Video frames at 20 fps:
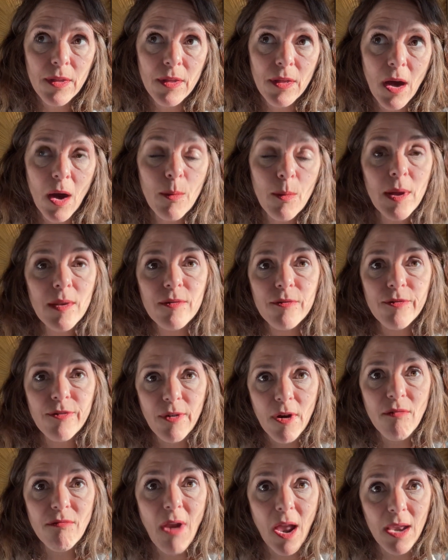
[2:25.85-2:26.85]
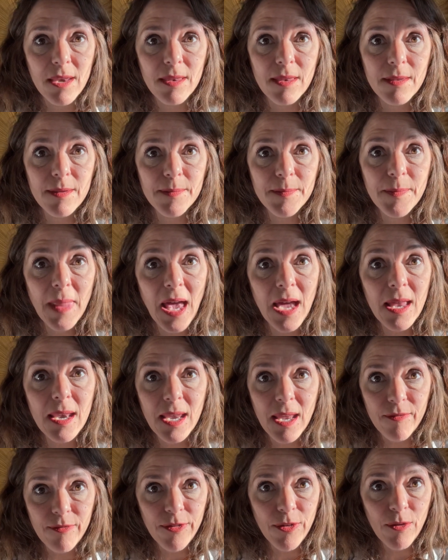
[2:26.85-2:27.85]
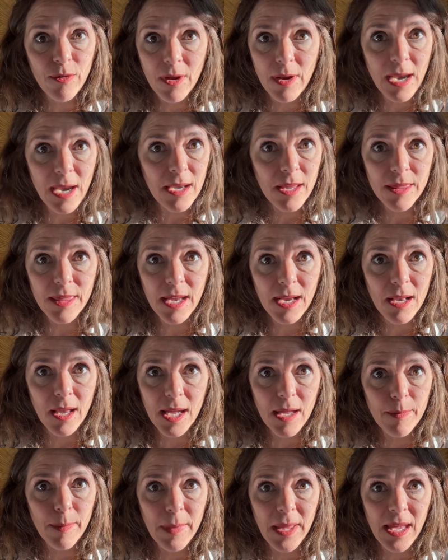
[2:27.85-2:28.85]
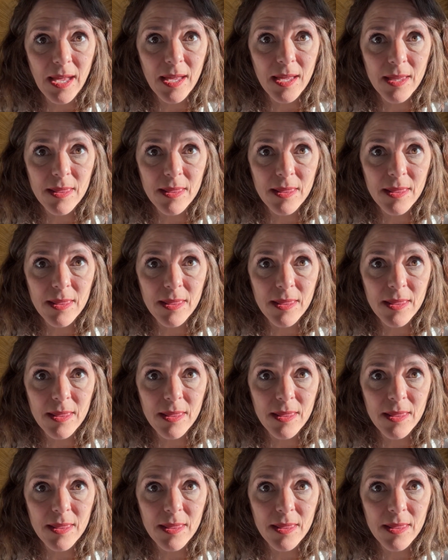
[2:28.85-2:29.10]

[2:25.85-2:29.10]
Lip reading: I went for a run. And if you're anything like me,